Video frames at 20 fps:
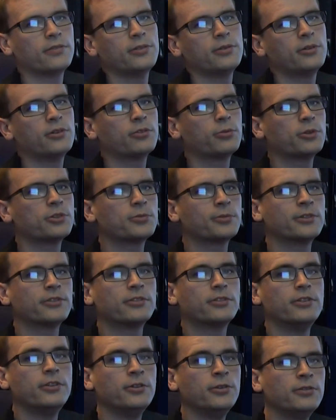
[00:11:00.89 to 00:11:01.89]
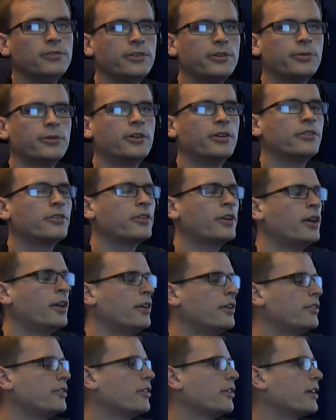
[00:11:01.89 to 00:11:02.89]
viewers, which ones are new viewers.
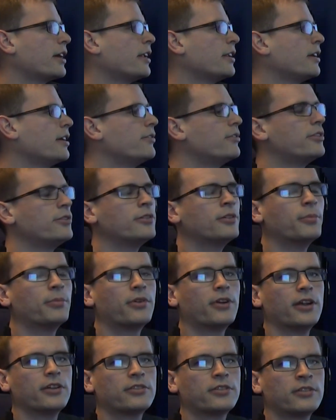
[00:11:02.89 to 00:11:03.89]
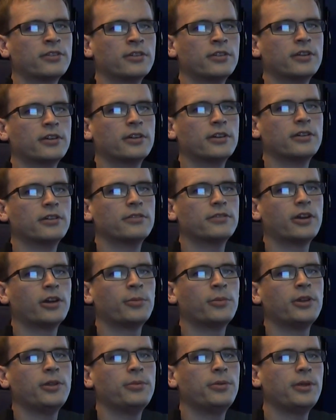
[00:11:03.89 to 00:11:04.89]
So it kind of gives you an impression of how
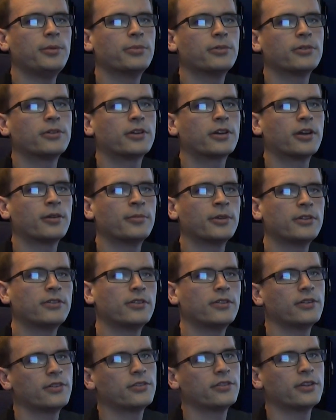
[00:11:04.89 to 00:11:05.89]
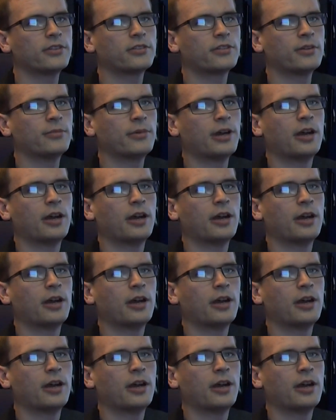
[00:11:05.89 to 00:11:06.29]
many people are coming to the system,